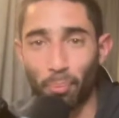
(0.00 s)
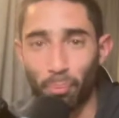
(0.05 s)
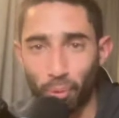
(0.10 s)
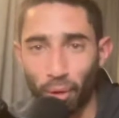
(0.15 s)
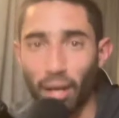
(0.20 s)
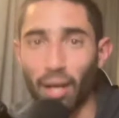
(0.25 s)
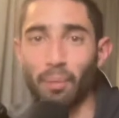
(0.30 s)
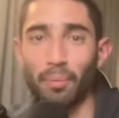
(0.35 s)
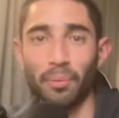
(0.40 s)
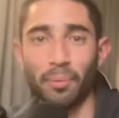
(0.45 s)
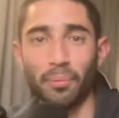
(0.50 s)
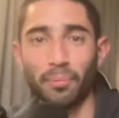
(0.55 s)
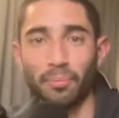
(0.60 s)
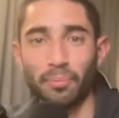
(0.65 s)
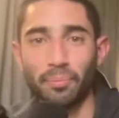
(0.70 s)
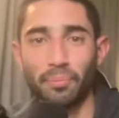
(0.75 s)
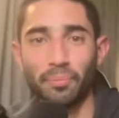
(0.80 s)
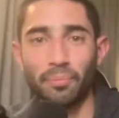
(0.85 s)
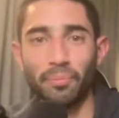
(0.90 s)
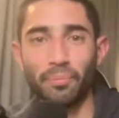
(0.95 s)
problem.
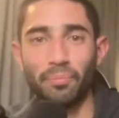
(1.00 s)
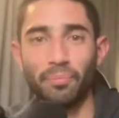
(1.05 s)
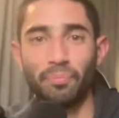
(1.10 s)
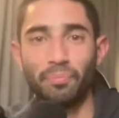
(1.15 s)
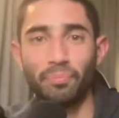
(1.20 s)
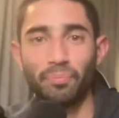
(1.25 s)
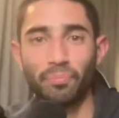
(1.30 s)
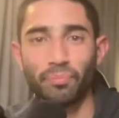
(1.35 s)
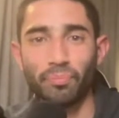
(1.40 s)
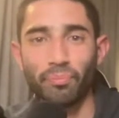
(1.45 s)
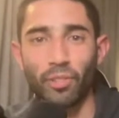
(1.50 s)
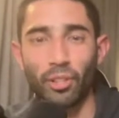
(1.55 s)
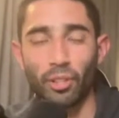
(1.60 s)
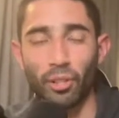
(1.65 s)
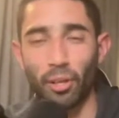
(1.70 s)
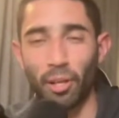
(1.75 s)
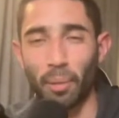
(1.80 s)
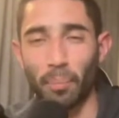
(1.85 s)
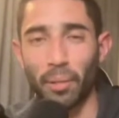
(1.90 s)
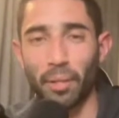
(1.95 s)
You
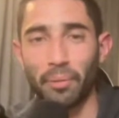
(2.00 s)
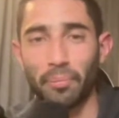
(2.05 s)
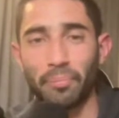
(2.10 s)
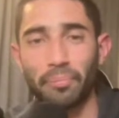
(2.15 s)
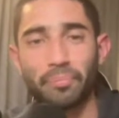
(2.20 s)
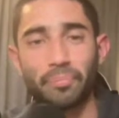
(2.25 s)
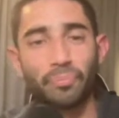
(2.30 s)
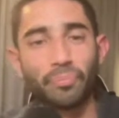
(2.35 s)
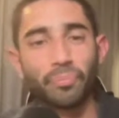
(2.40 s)
know what I mean?